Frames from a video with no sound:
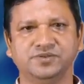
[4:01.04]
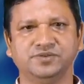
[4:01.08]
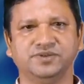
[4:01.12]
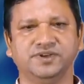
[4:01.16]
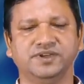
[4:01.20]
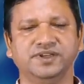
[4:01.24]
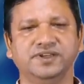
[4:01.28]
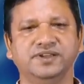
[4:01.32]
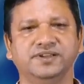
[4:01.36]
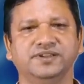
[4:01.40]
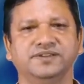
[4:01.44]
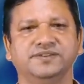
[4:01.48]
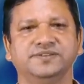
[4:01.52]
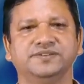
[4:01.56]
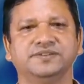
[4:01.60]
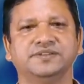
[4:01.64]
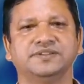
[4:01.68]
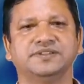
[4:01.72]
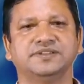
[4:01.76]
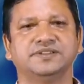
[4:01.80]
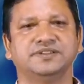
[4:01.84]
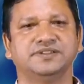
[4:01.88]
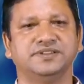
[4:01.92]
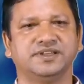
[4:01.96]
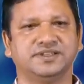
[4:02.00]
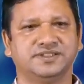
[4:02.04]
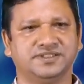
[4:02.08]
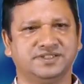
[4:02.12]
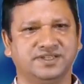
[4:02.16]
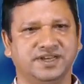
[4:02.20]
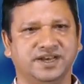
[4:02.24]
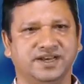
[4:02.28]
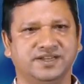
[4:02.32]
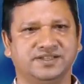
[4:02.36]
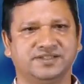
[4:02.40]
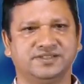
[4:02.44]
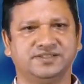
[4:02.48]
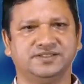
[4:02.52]
to the
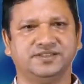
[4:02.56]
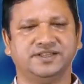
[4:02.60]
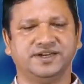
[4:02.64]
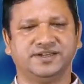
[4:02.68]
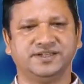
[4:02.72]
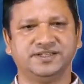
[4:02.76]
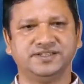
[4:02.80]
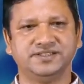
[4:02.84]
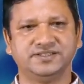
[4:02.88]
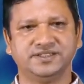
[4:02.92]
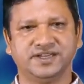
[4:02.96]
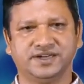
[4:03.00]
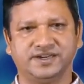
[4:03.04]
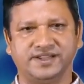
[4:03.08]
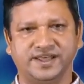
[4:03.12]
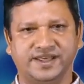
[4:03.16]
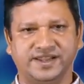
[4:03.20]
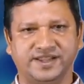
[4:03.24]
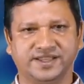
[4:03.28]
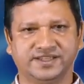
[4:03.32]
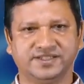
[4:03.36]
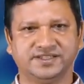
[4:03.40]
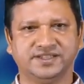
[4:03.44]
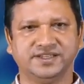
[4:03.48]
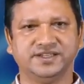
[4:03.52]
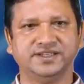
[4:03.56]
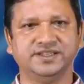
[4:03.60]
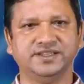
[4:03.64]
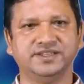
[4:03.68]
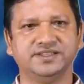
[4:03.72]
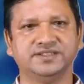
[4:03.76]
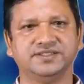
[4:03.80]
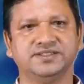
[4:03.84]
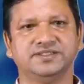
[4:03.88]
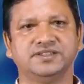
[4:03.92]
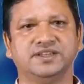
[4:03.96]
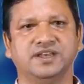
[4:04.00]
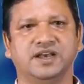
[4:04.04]
charge, that is the direction
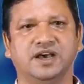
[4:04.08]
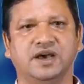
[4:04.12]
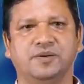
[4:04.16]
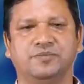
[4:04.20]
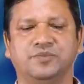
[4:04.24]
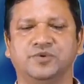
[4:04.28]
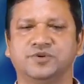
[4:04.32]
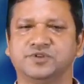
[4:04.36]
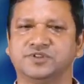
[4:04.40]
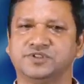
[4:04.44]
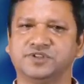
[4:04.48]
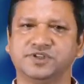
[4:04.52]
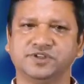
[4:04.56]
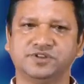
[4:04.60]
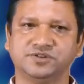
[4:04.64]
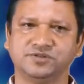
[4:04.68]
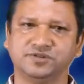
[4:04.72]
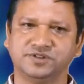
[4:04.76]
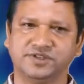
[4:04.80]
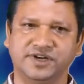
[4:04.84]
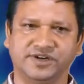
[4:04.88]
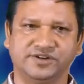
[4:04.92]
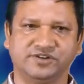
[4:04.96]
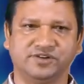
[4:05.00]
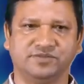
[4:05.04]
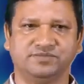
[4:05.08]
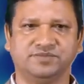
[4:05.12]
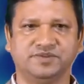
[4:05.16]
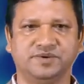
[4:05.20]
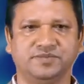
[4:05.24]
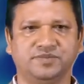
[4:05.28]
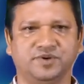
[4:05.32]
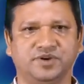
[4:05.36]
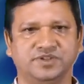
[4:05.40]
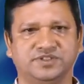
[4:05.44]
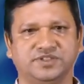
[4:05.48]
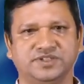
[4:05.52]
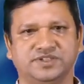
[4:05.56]
is opposite to that of the
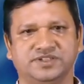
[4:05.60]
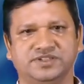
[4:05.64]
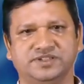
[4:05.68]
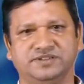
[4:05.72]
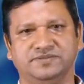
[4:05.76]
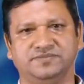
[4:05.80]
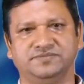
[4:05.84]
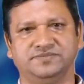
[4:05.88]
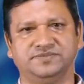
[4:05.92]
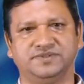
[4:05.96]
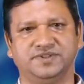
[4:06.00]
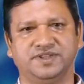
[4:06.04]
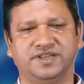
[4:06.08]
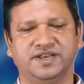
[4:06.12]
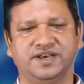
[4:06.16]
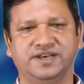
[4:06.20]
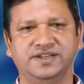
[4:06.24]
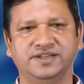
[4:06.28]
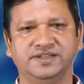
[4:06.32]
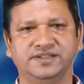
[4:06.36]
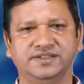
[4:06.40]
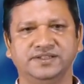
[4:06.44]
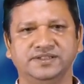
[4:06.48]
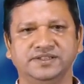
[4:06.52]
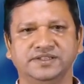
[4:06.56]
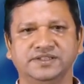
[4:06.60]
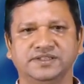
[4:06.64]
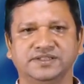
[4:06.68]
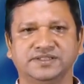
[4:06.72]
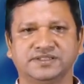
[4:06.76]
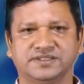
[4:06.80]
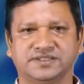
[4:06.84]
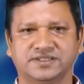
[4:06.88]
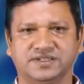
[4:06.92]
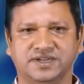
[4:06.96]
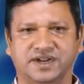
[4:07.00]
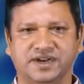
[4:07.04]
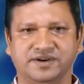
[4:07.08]
positive. They are
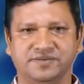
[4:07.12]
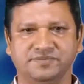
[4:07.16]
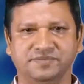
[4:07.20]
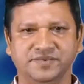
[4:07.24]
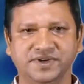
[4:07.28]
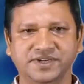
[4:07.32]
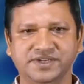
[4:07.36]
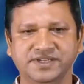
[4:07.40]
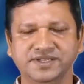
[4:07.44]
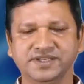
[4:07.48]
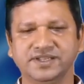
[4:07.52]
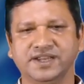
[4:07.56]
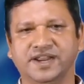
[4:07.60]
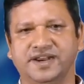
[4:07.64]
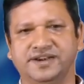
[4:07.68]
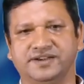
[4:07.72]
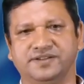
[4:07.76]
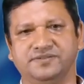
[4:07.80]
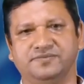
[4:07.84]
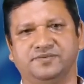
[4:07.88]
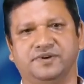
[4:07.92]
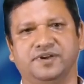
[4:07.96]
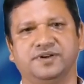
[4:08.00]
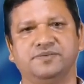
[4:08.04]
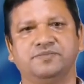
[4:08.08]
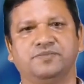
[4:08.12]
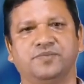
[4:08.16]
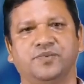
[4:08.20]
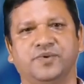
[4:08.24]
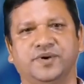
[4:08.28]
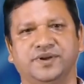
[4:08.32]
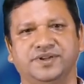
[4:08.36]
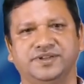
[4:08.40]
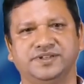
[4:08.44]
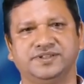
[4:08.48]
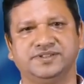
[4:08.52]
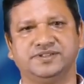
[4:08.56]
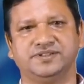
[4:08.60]
start meeting at a one
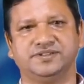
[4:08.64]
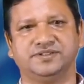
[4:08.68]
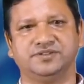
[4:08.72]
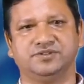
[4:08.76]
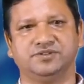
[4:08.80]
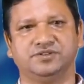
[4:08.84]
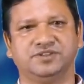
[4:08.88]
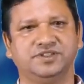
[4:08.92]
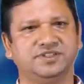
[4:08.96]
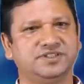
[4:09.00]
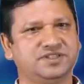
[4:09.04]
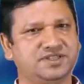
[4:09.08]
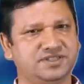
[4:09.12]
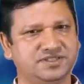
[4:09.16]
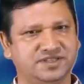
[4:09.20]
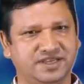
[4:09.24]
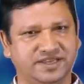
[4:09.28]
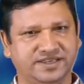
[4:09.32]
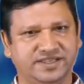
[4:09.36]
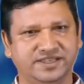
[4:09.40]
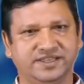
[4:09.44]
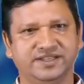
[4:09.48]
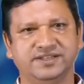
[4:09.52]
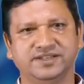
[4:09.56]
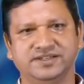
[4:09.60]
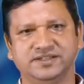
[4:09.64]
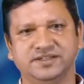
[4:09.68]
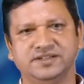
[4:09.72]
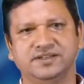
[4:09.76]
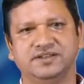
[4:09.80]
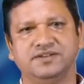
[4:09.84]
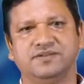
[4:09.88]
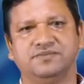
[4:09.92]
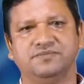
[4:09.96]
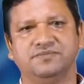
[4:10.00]
point. So this is again